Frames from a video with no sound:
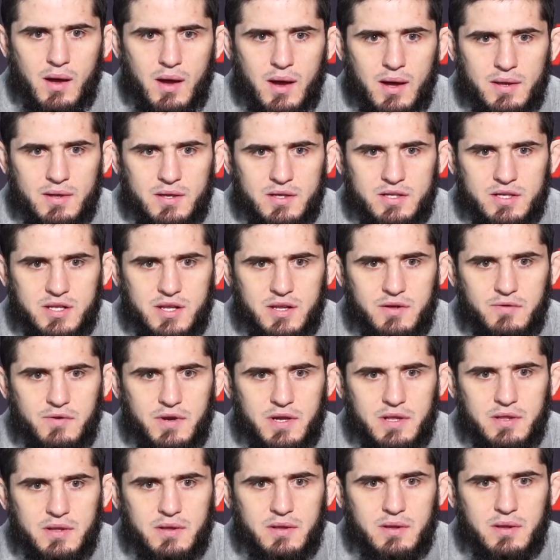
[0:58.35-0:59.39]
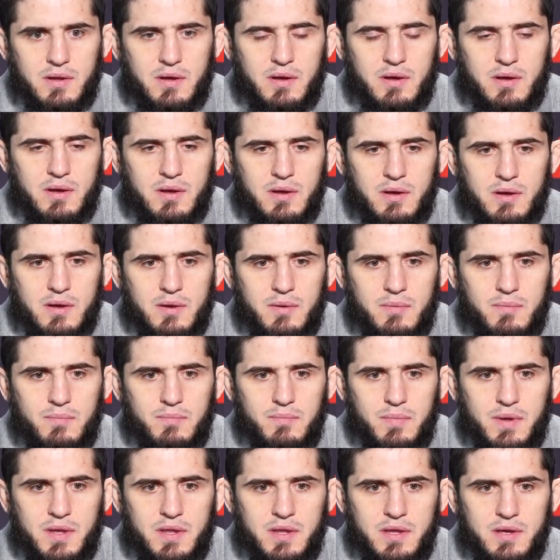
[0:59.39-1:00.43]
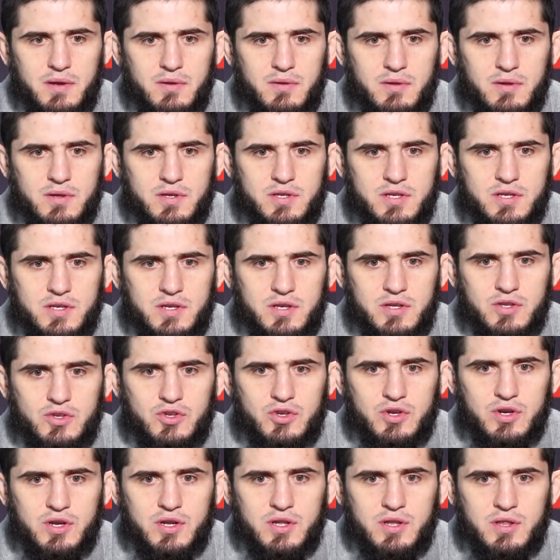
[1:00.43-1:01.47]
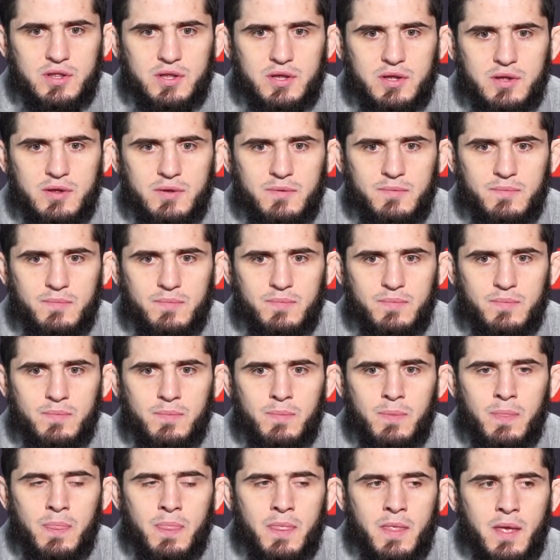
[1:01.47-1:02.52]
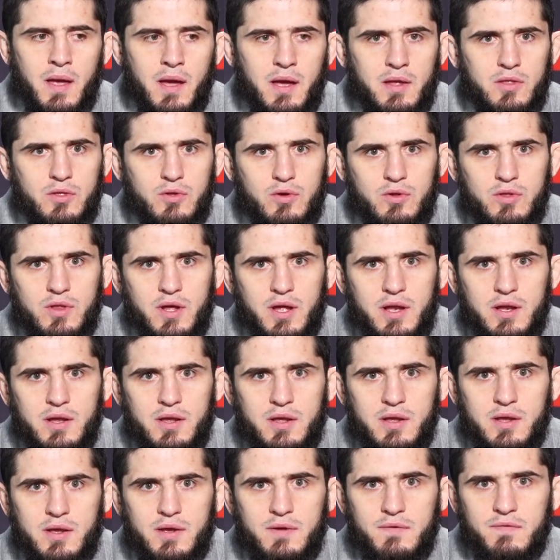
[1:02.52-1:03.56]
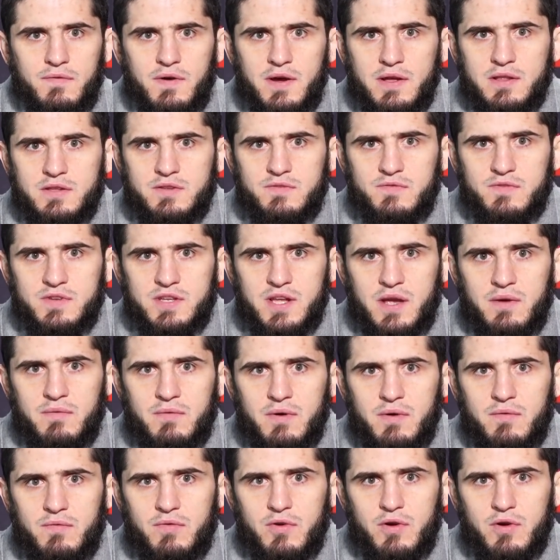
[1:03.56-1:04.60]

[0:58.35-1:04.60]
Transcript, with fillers: Honestly, when uh, Beneil was injured, I told Ali find someone